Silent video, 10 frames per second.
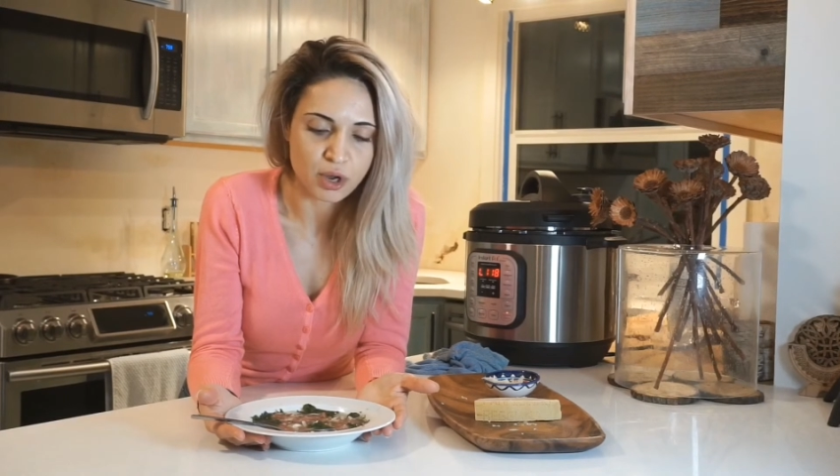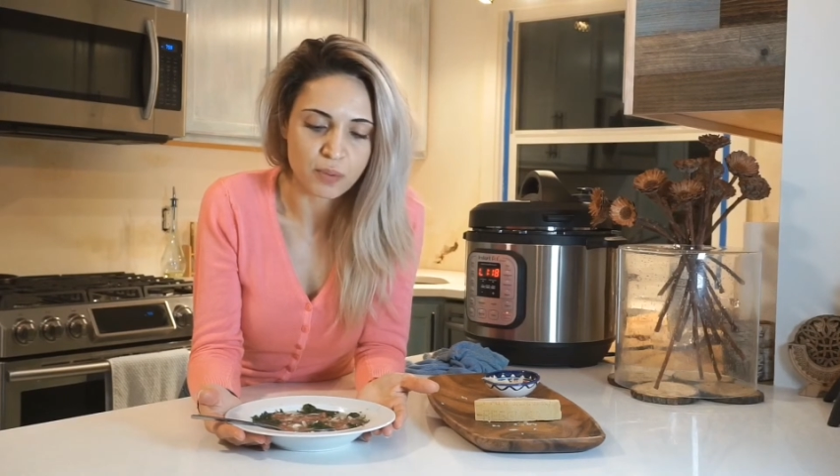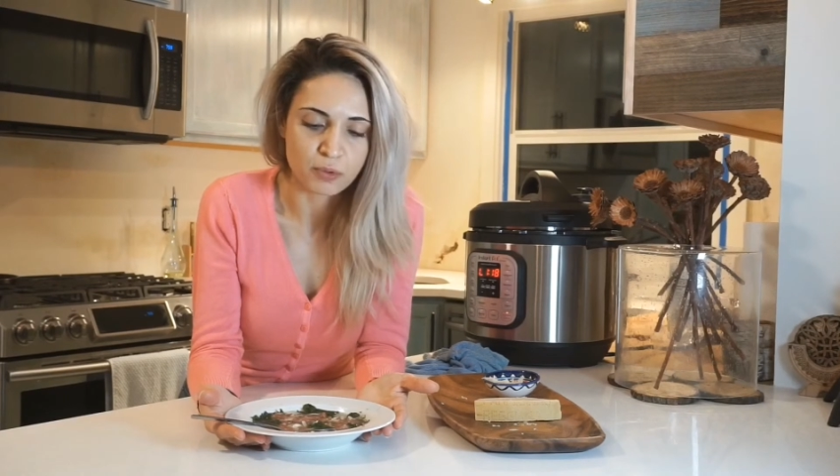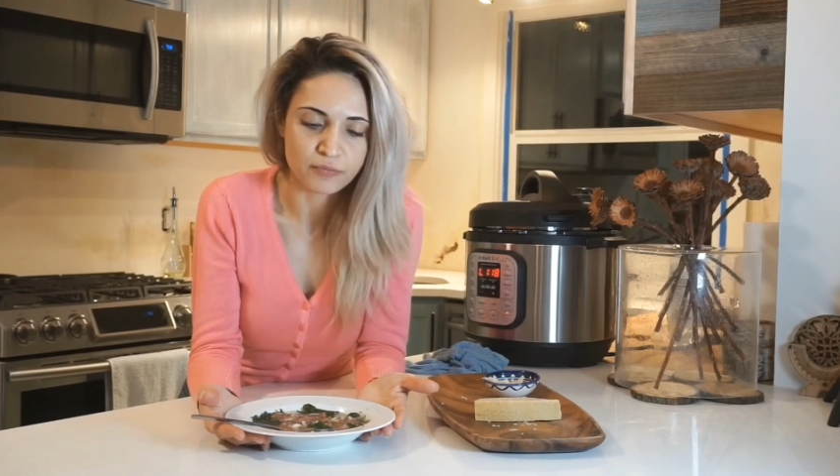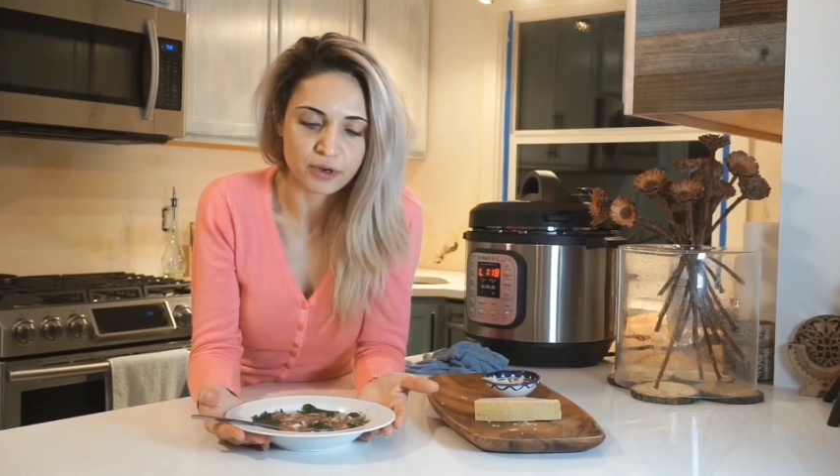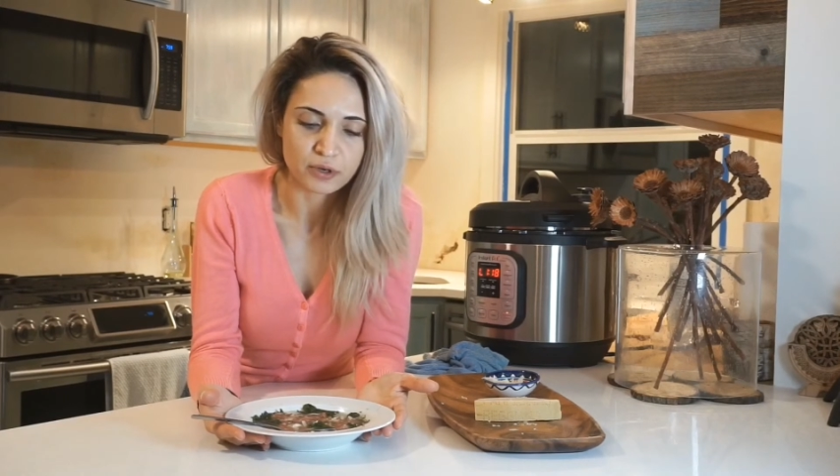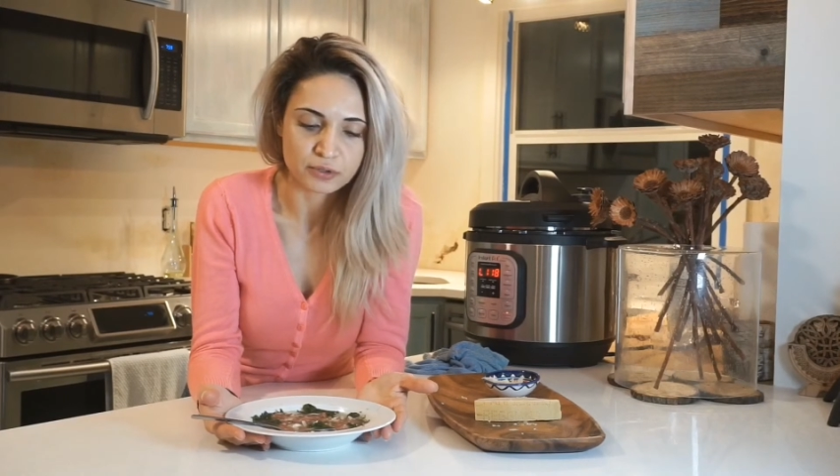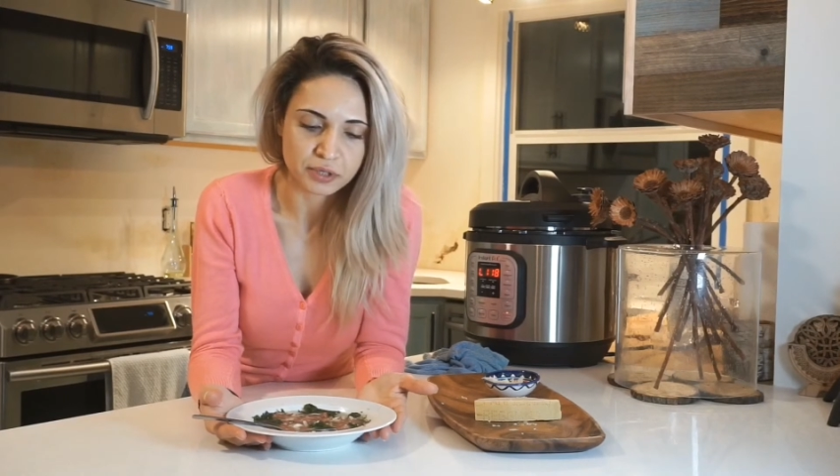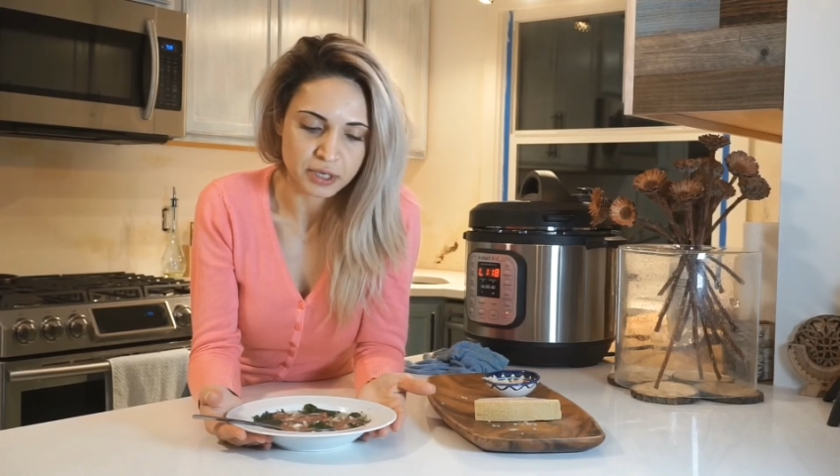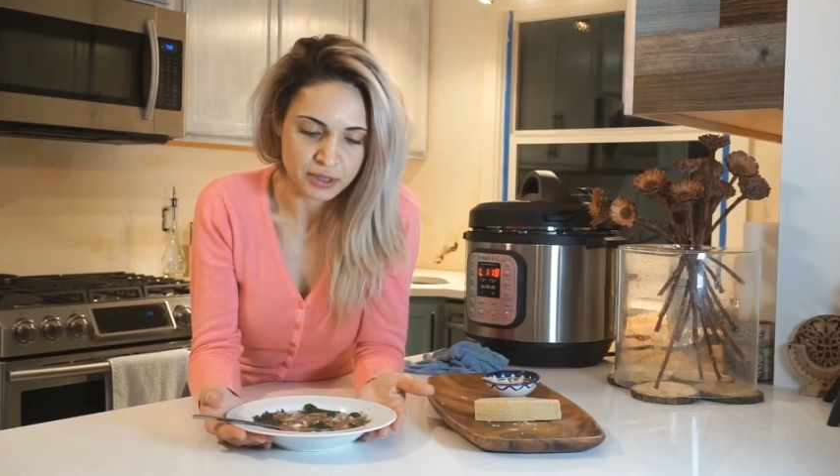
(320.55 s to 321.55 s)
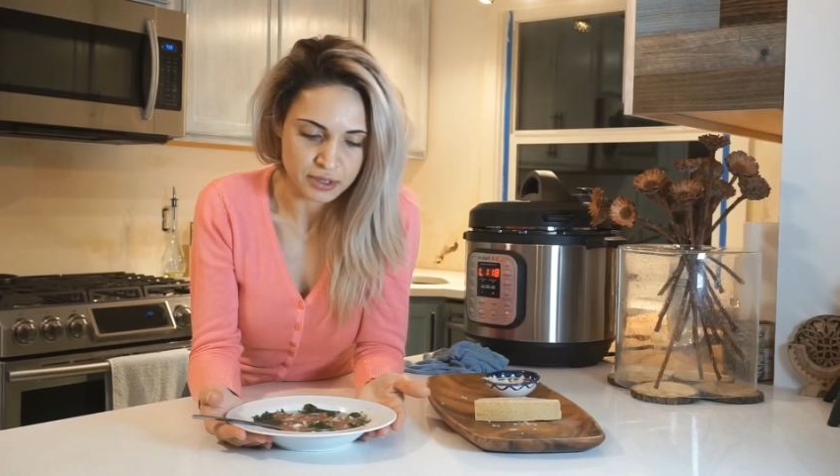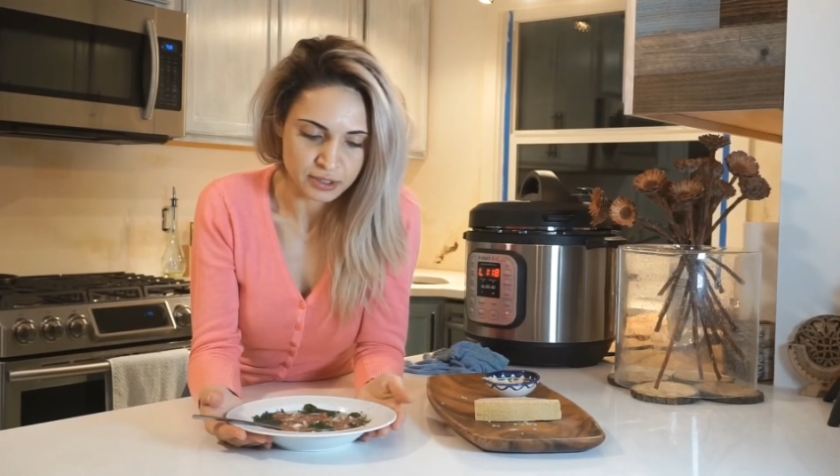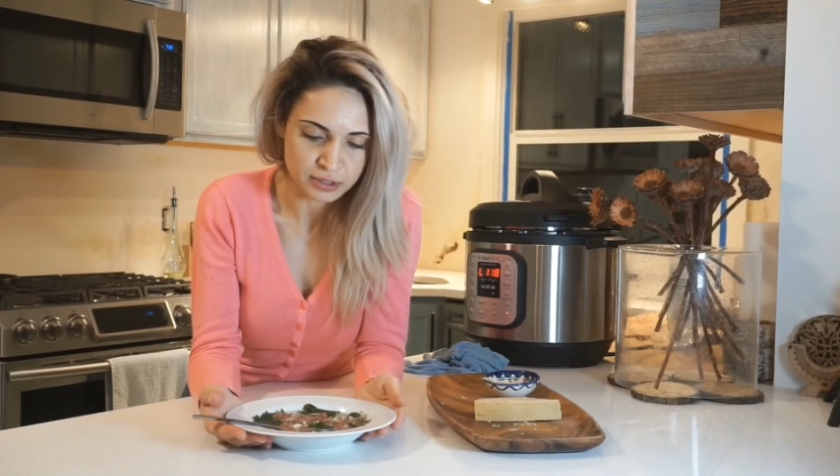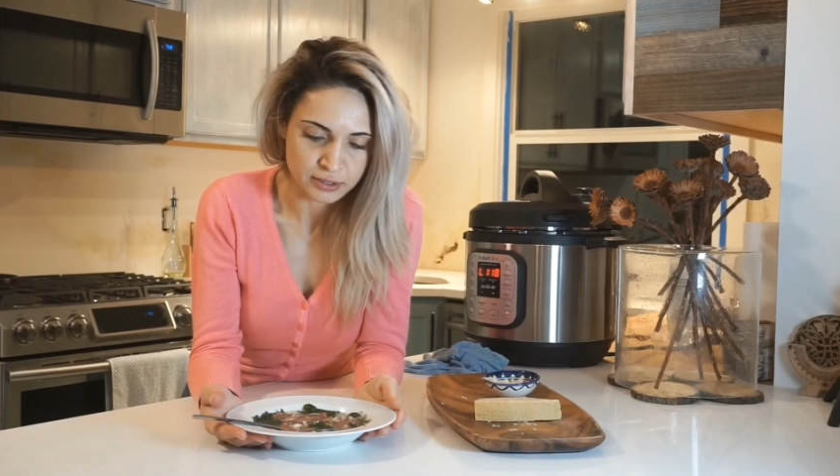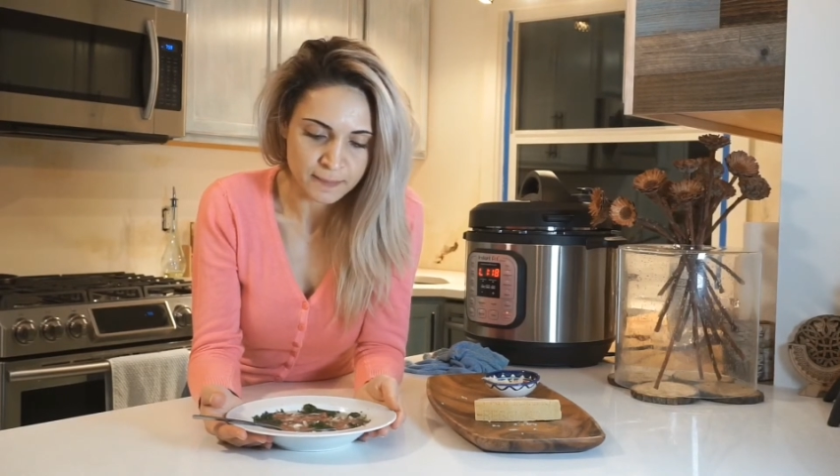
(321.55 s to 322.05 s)
out more videos like
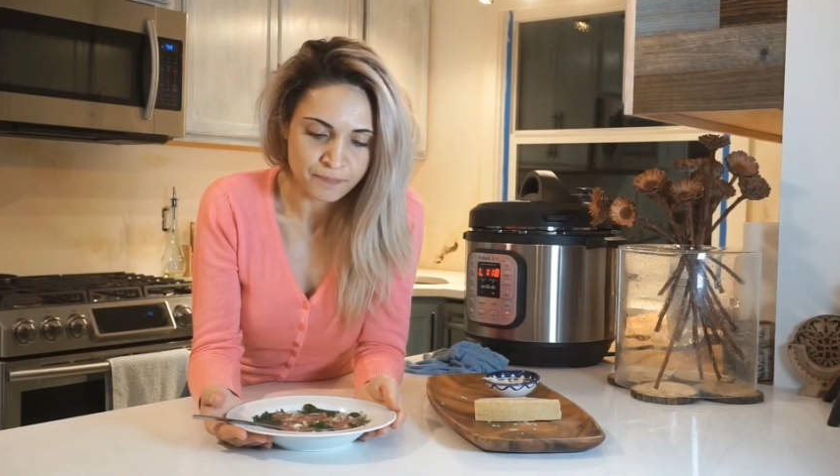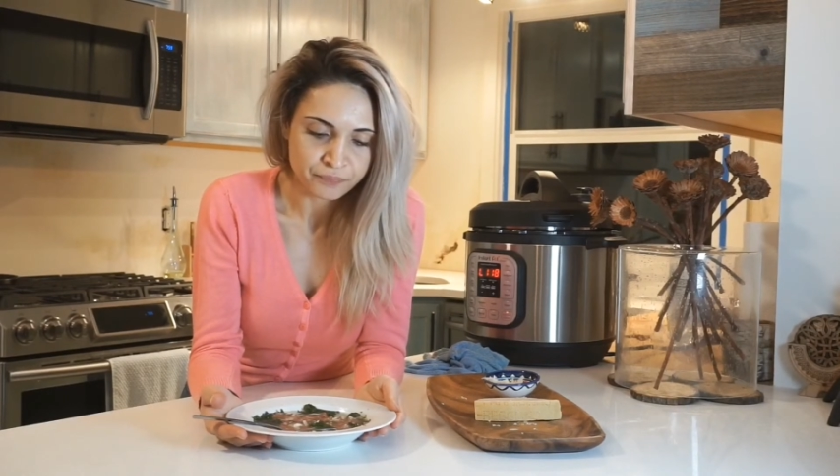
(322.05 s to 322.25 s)
this,